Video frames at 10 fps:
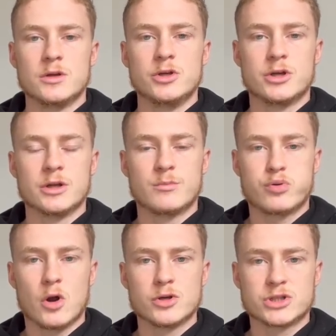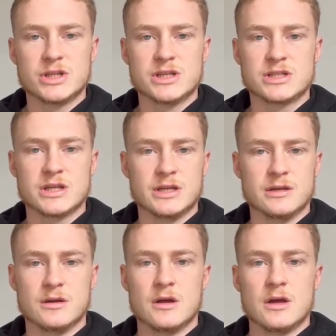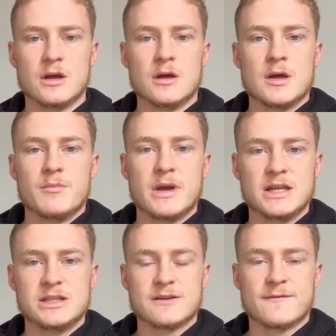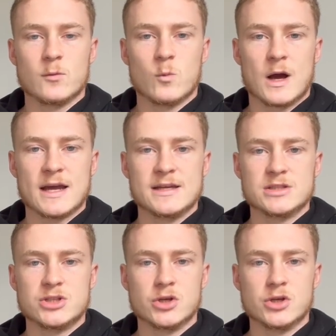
you can approach this in many different ways.